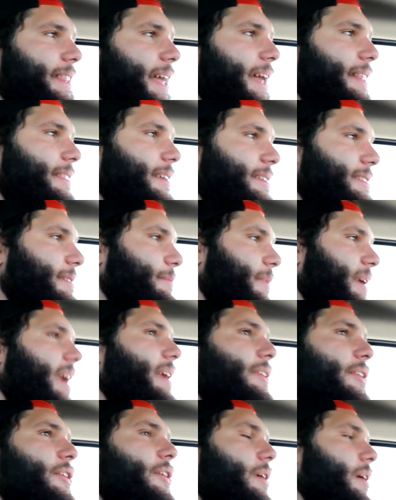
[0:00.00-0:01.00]
that doesn't
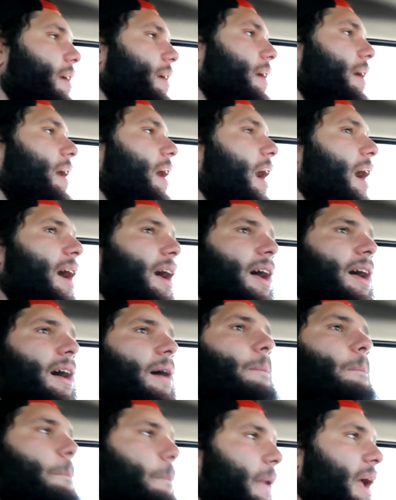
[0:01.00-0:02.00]
mean you're
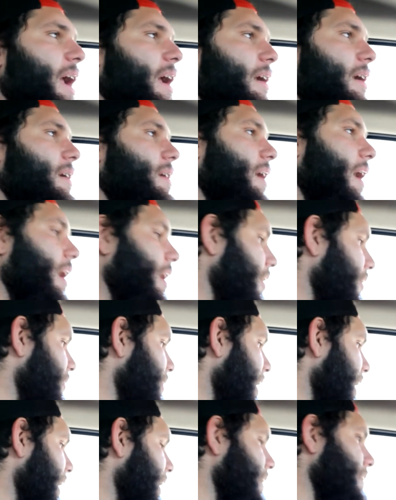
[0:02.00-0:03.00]
America,
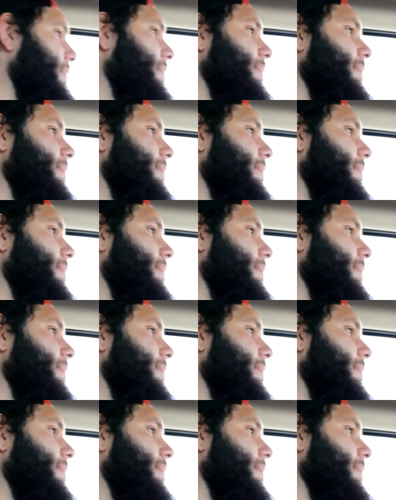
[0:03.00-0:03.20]
okay?